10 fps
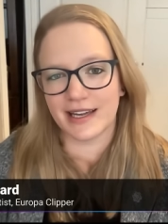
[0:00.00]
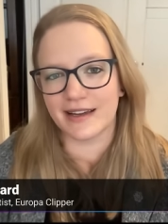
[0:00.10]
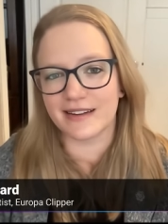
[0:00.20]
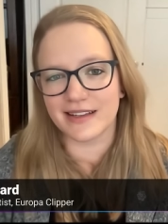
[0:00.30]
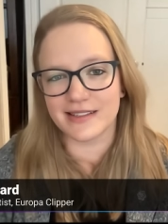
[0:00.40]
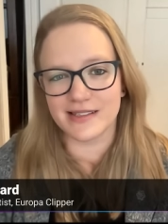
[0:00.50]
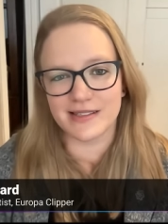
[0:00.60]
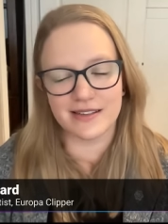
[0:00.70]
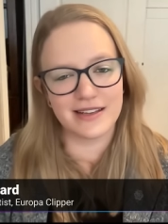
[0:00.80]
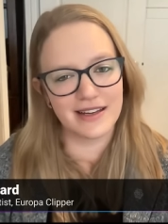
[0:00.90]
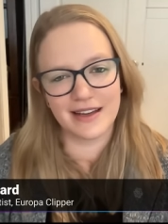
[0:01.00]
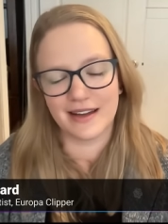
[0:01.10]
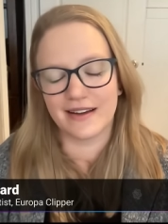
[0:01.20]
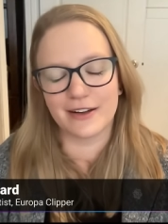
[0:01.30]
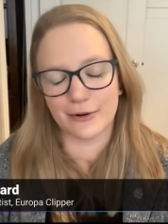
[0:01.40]
and it's
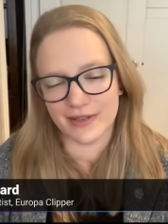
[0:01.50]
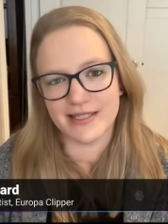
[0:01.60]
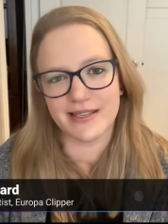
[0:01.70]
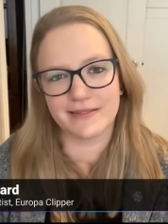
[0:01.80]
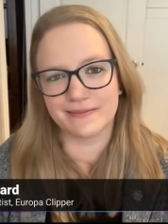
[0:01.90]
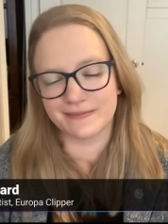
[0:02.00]
crazy.